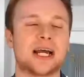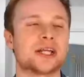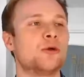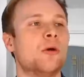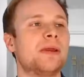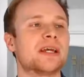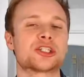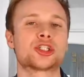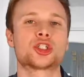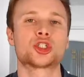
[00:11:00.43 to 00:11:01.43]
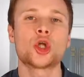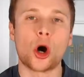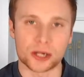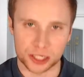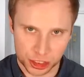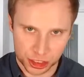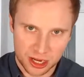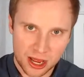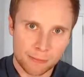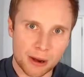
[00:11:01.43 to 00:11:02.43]
and you will be astonished
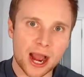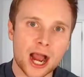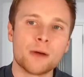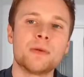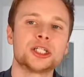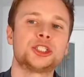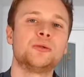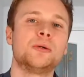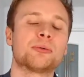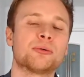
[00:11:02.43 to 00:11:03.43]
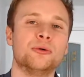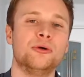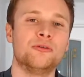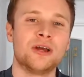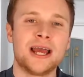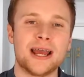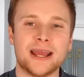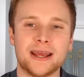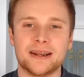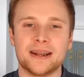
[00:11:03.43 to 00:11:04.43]
by how much you improve
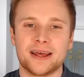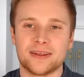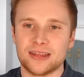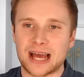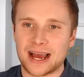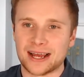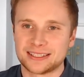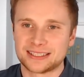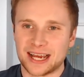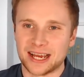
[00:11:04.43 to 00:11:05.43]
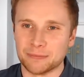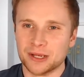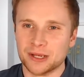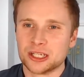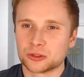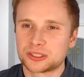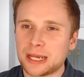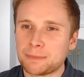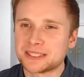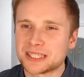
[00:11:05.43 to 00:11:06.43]
in that time. So
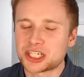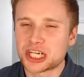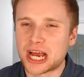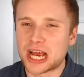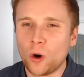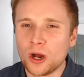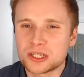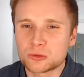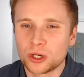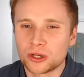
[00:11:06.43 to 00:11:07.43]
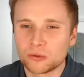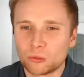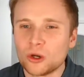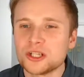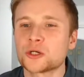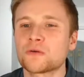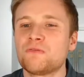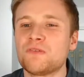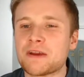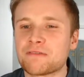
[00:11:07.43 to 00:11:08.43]
type into the chat, what is your
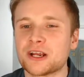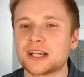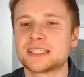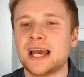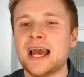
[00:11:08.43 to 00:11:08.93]
favorite